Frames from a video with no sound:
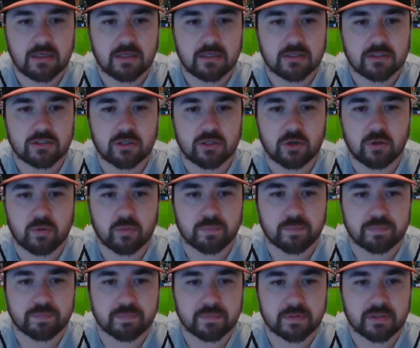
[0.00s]
So,
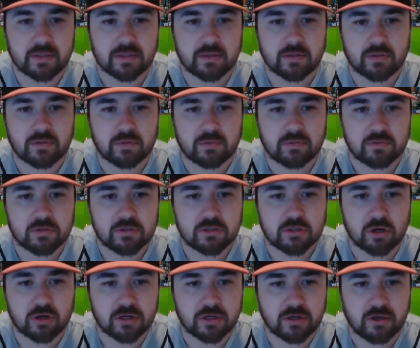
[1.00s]

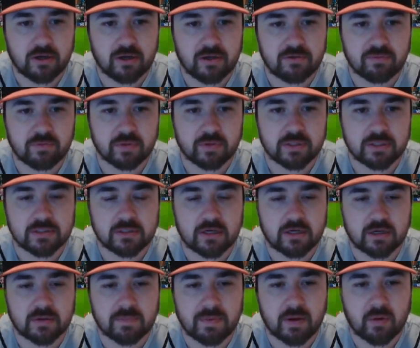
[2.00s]
starting off, we're going to
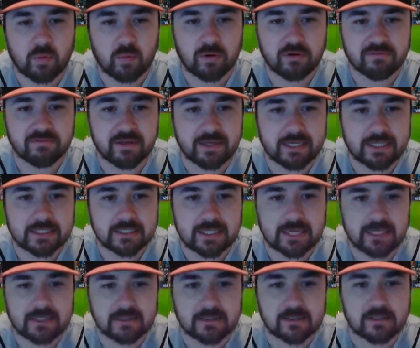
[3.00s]
talk about where Vegas
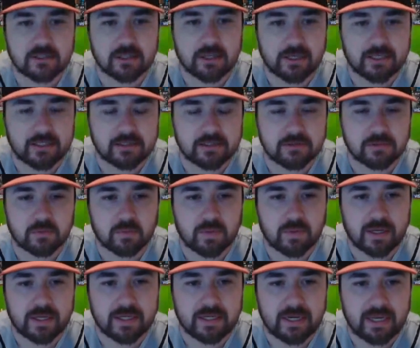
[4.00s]
has the Giants
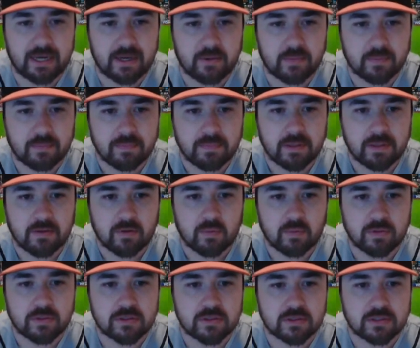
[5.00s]
right now,
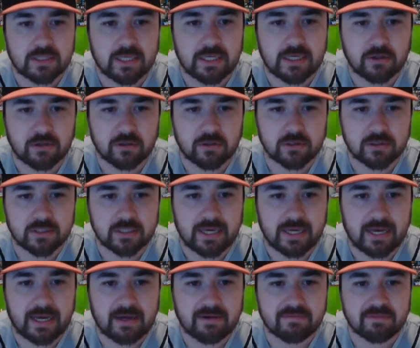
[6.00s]
which they currently
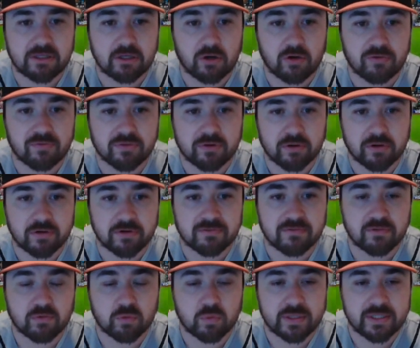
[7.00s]
have the over under
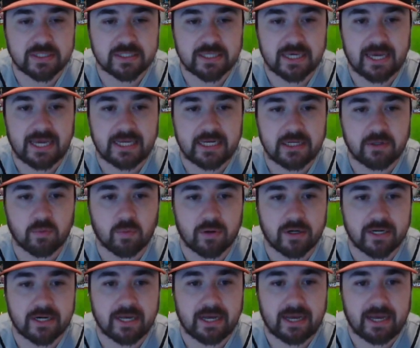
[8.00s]
for wins at 81
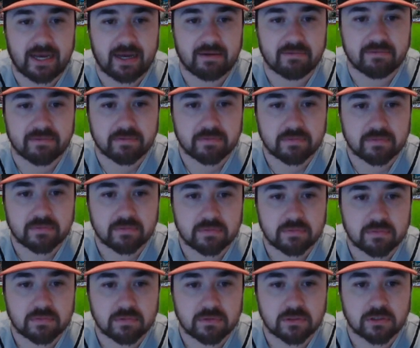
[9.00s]
and a half.
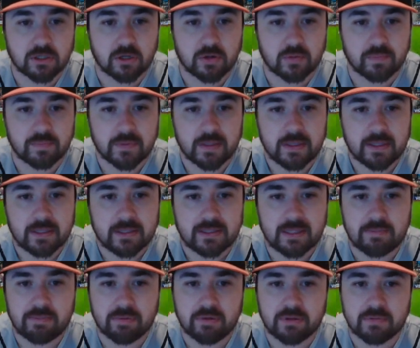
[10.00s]
So,
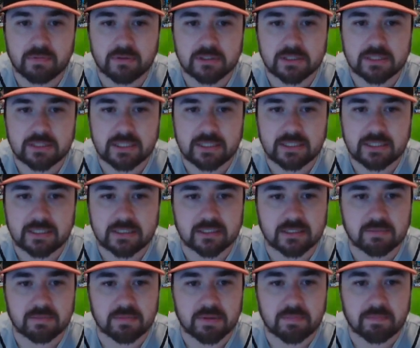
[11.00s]
they pretty much think it's
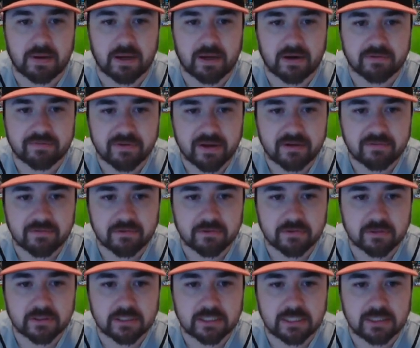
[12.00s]
going to be about a
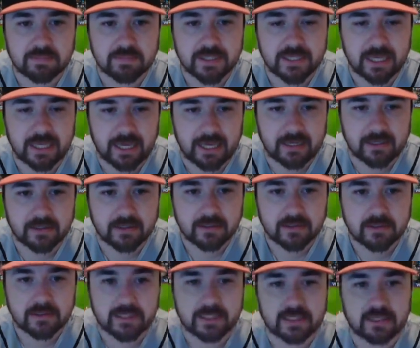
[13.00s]
500 team again,
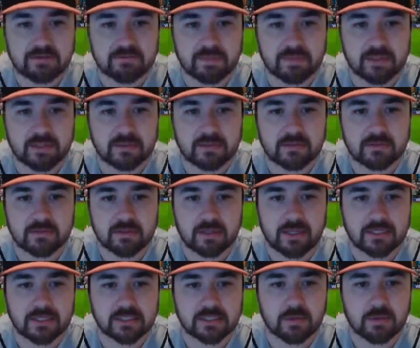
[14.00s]
like they've been the
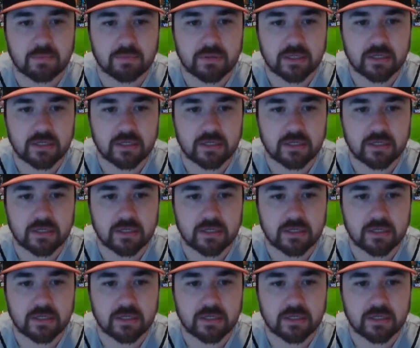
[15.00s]
last couple of